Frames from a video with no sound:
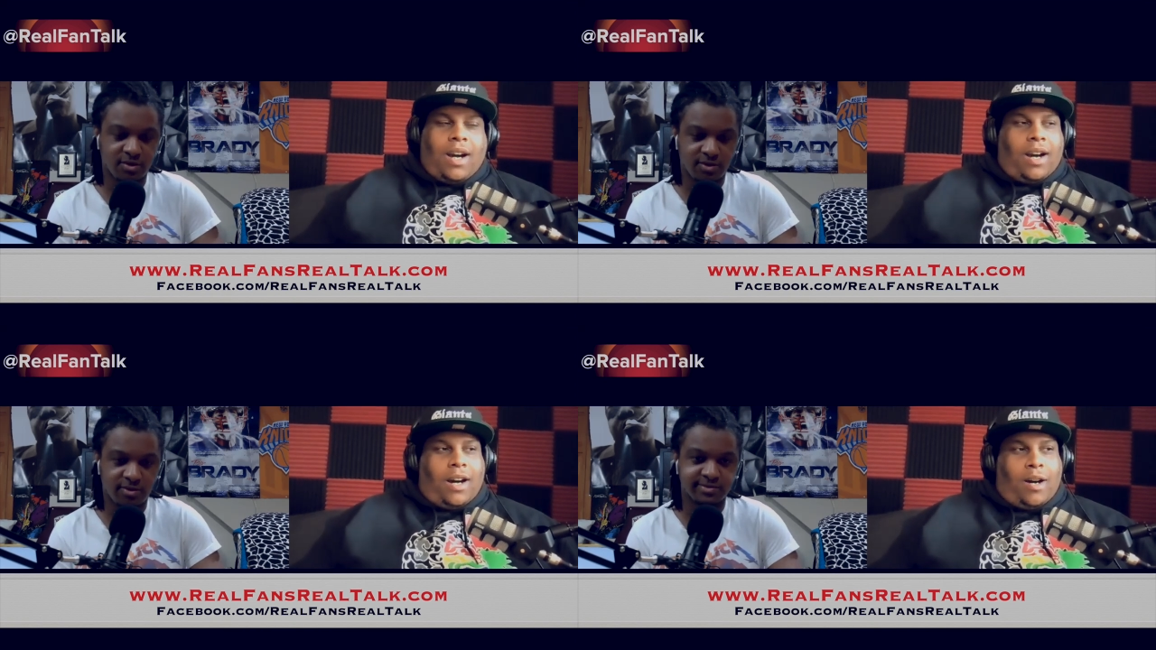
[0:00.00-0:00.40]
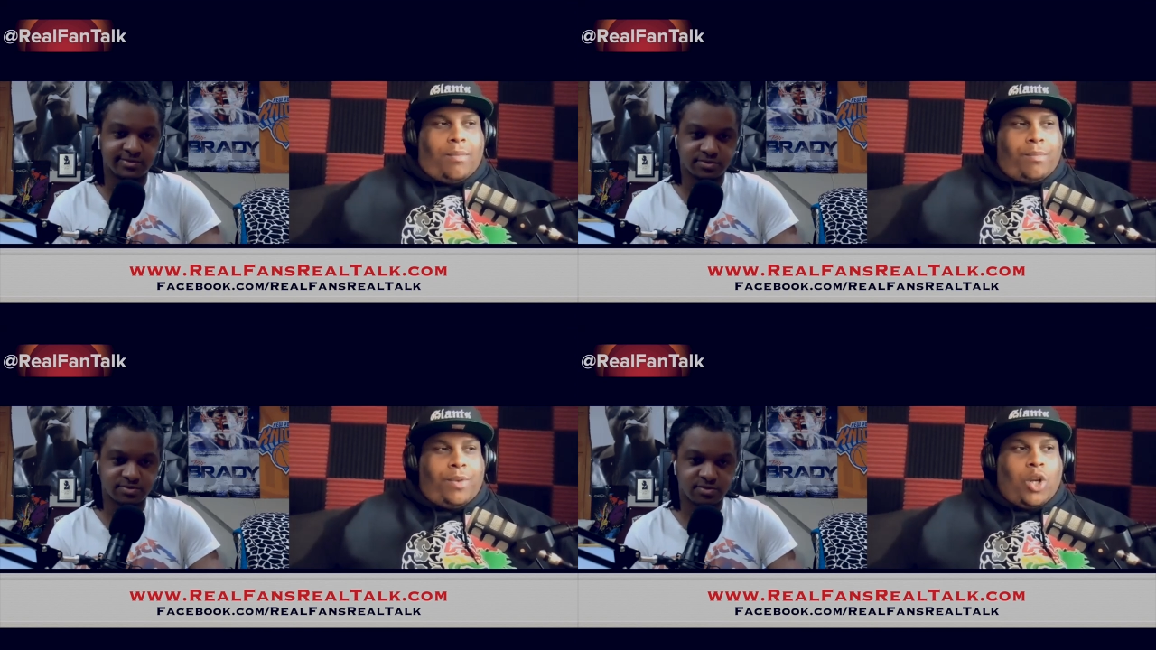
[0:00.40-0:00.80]

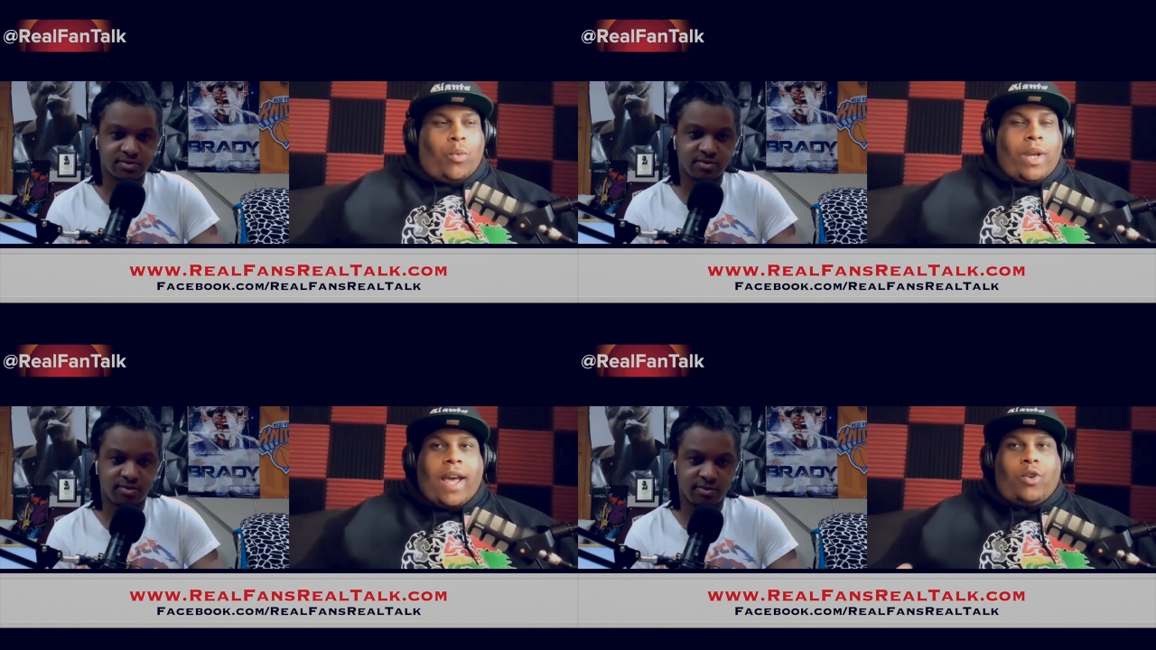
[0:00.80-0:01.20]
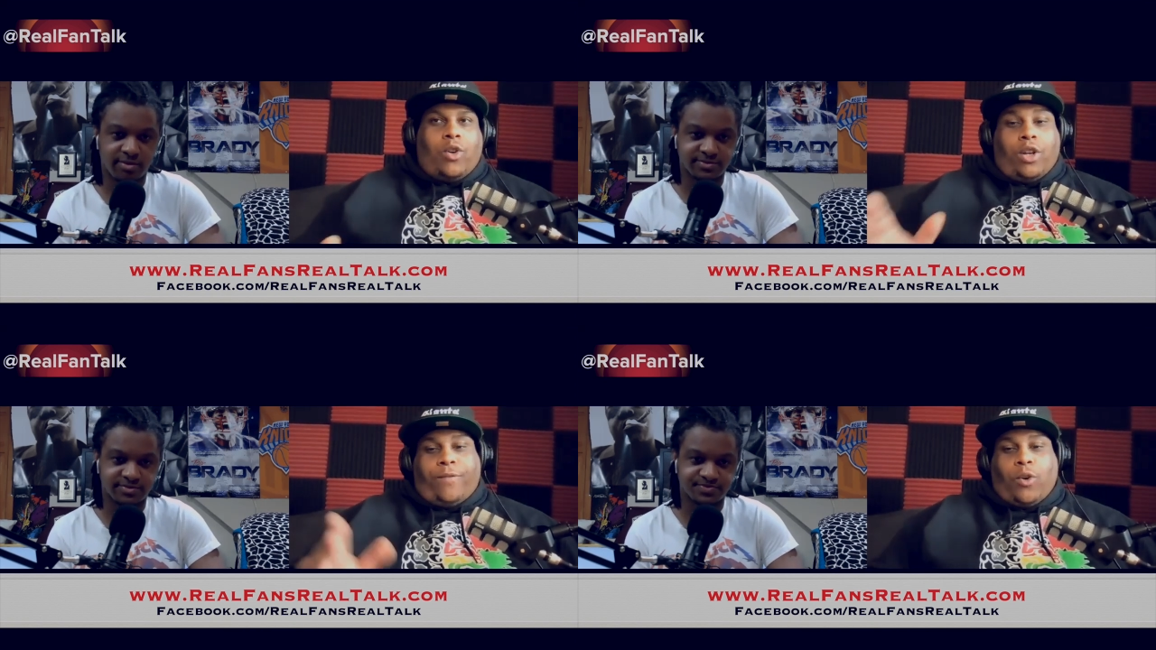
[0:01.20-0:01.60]
Speaker 1: Um, you know, we had on,
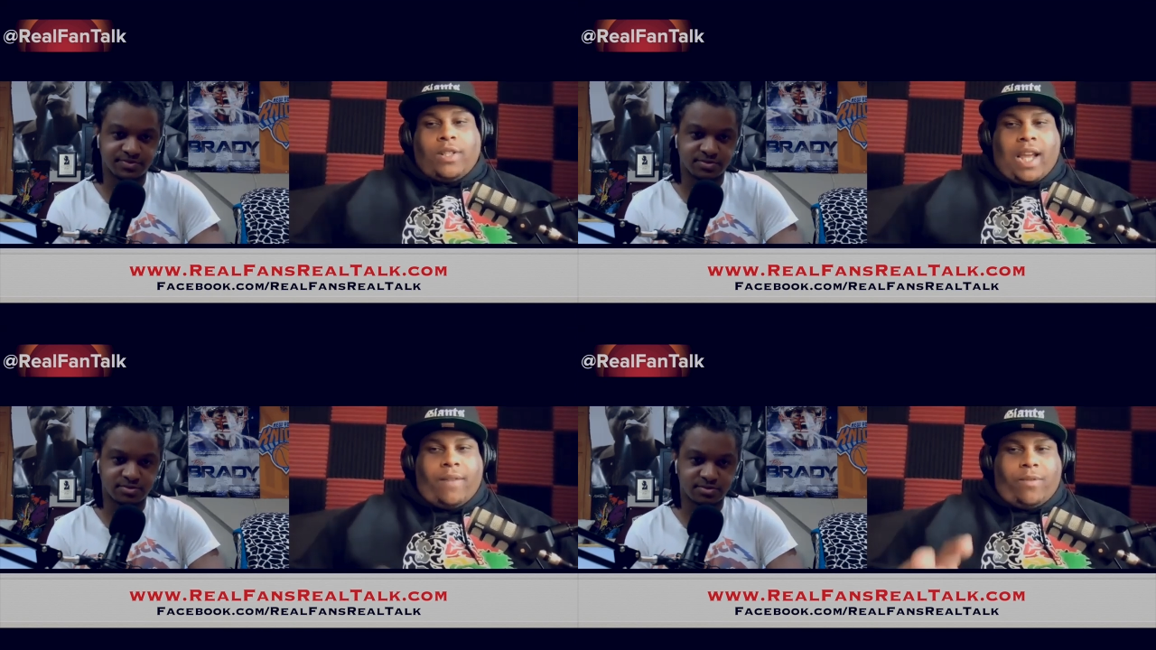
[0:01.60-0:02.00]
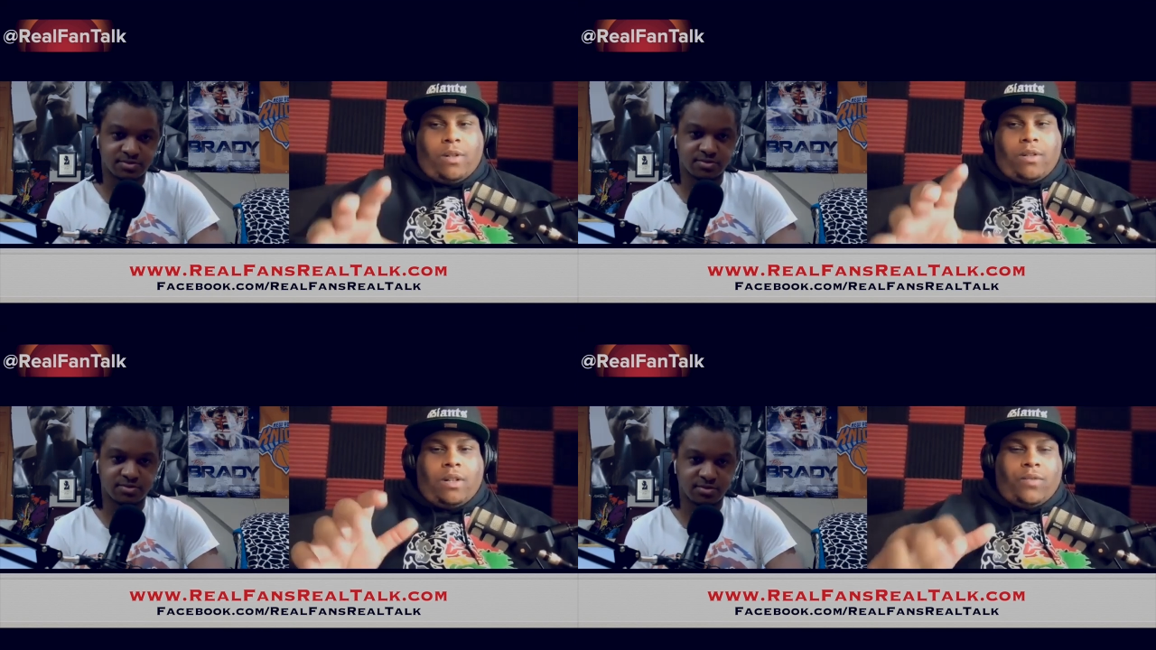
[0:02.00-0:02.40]
on the first half
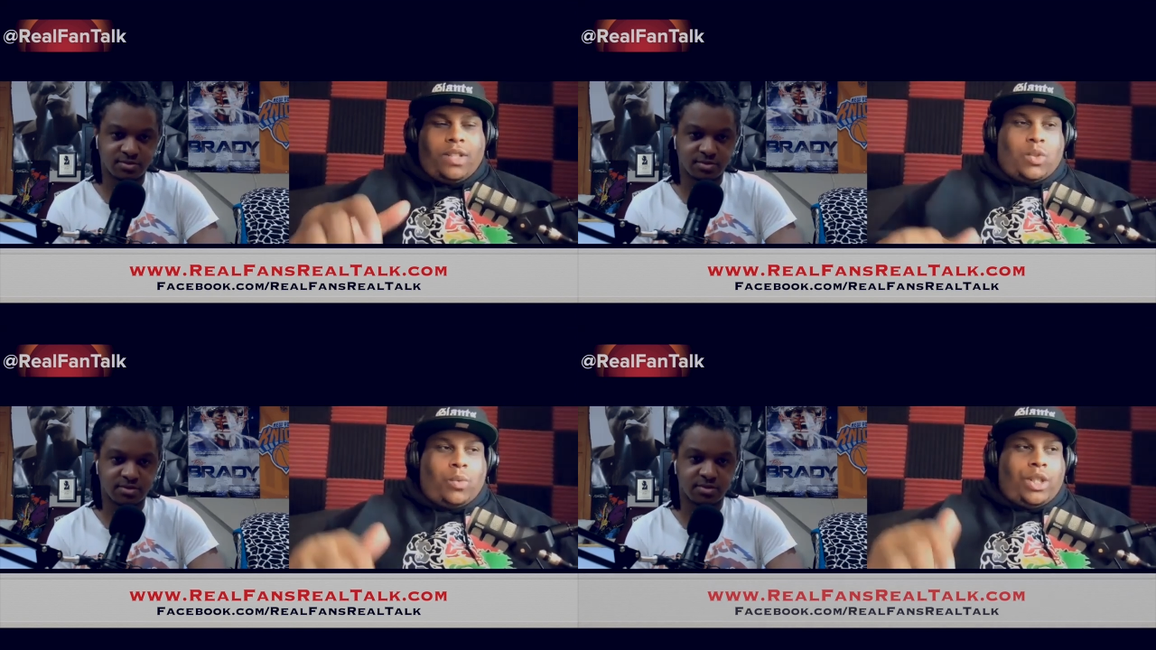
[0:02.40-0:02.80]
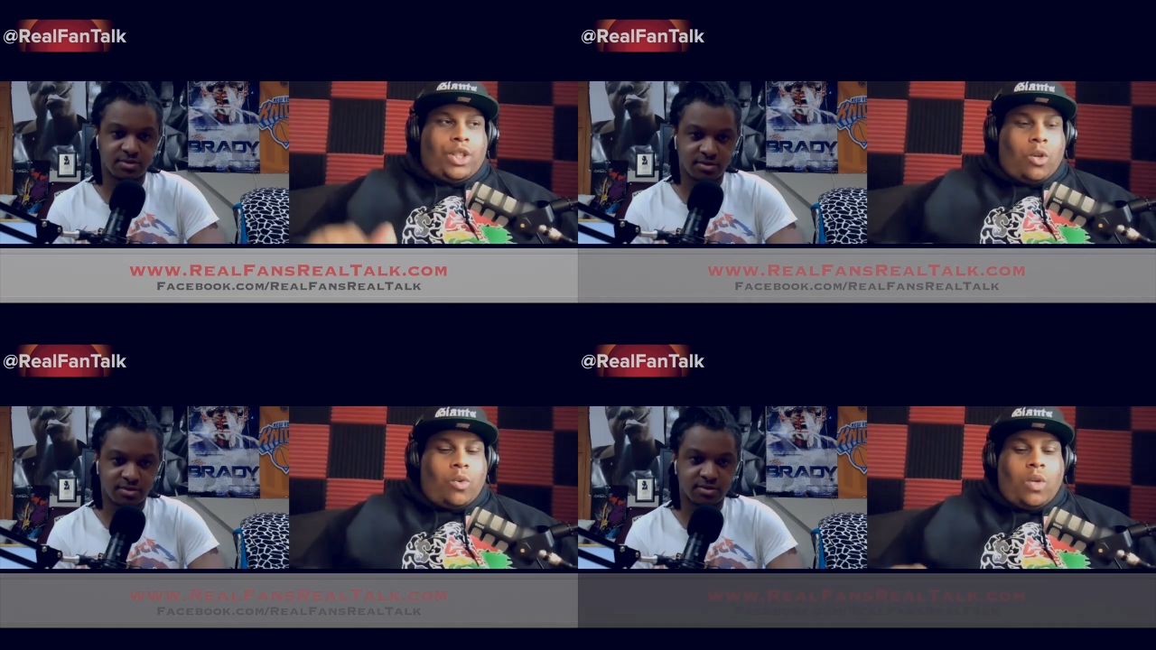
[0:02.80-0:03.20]
of, of, this week's
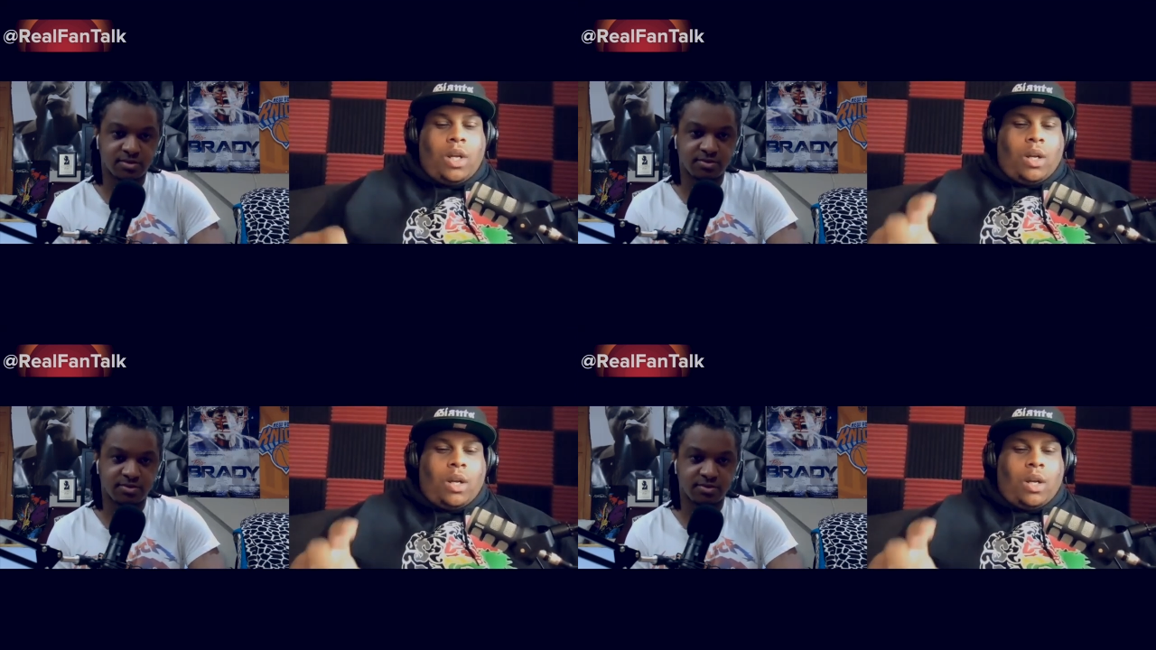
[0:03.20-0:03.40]
show,